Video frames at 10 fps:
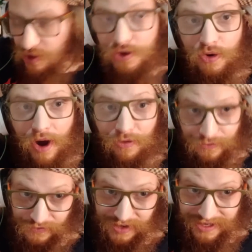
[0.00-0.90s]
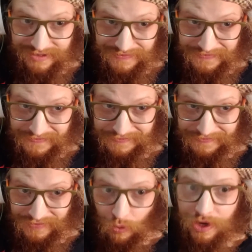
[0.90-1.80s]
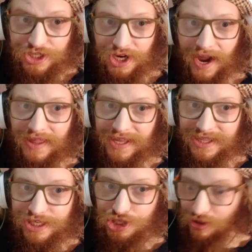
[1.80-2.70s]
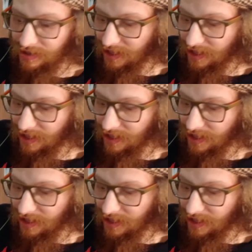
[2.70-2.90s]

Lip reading: your outfit, which I like this shirt a